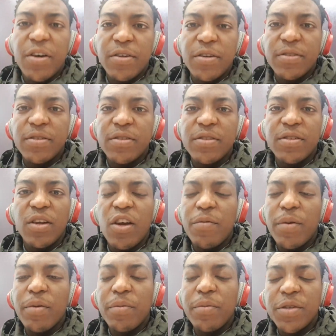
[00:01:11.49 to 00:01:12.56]
on. So a lot of
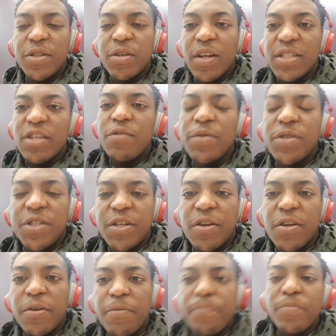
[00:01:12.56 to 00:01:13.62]
people have been cheated. Let's say you've been
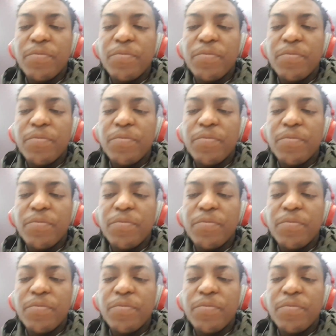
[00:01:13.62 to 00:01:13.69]
cheated on.